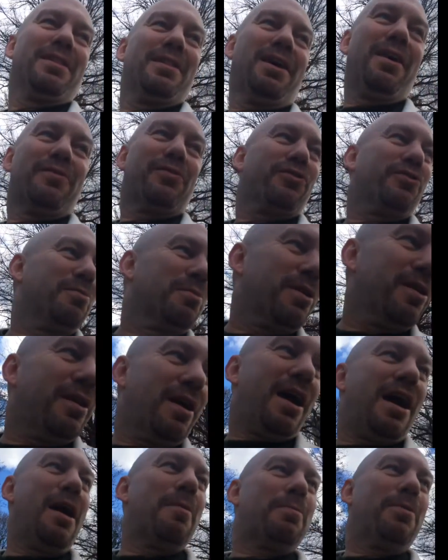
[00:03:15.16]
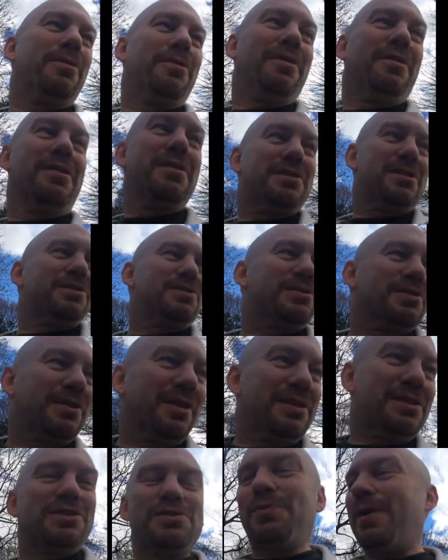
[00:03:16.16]
of something that happened, and this
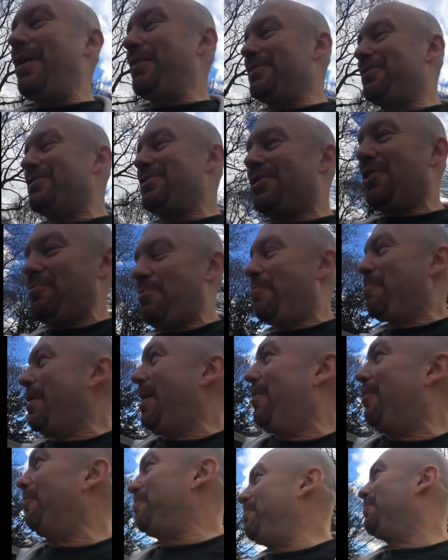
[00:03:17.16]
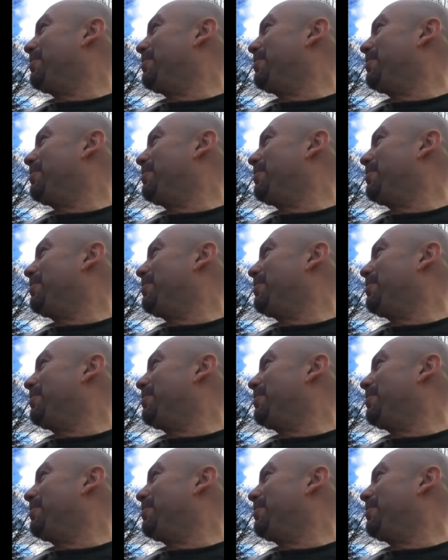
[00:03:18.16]
is why this has come about.